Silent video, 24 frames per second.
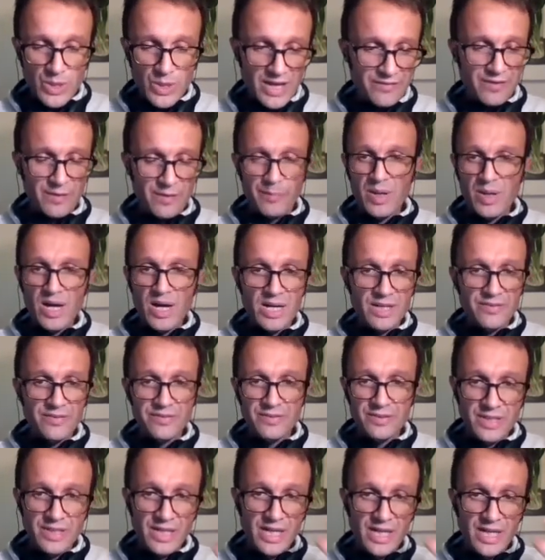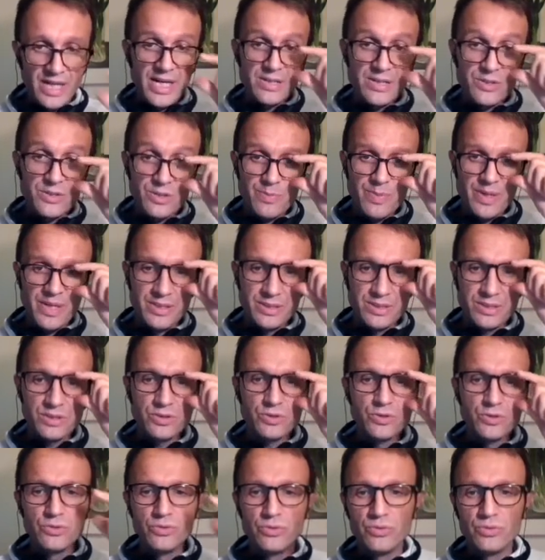applied further enhancements
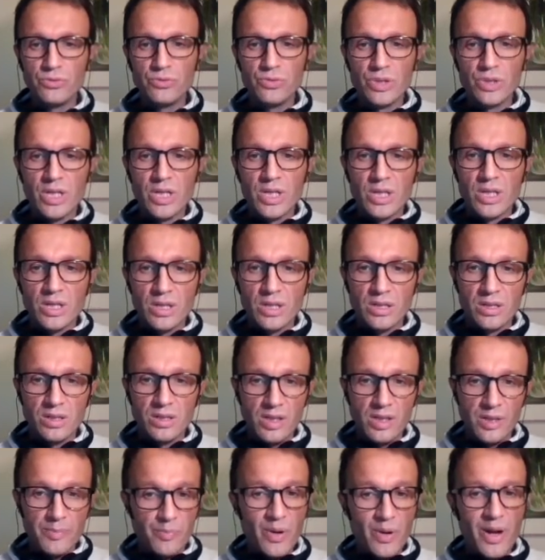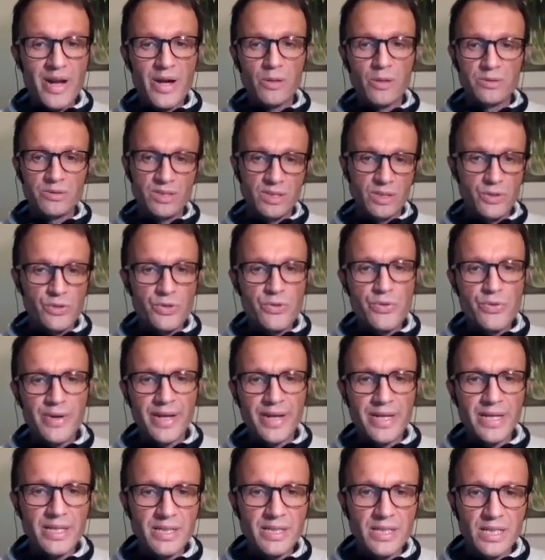to the priority
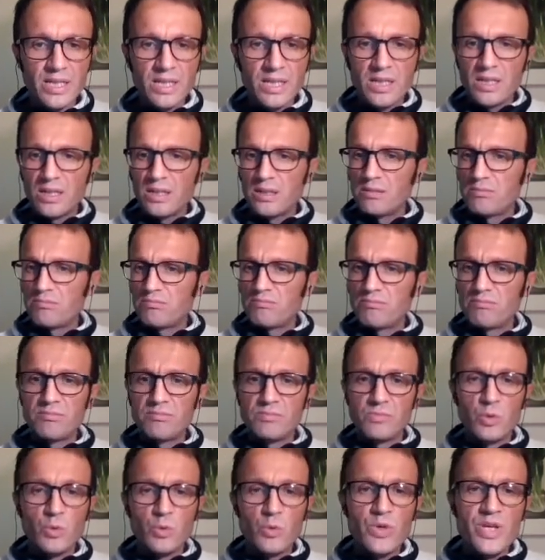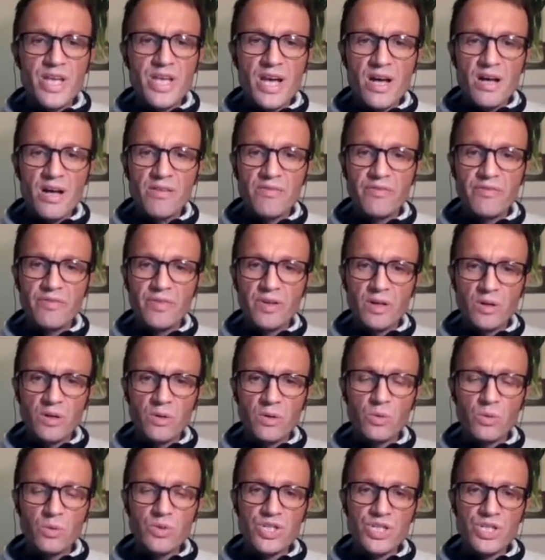queuing. We have
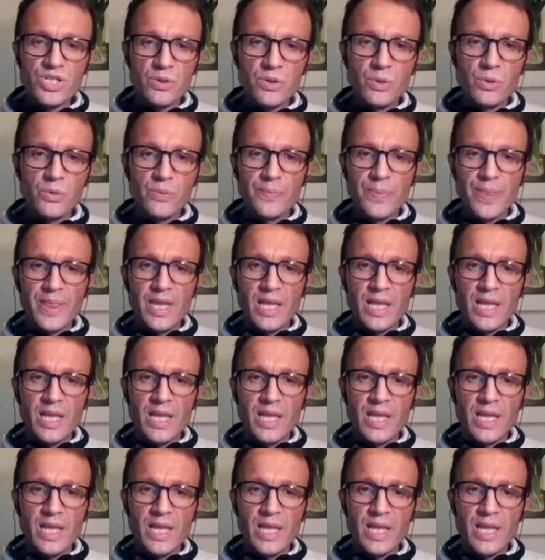also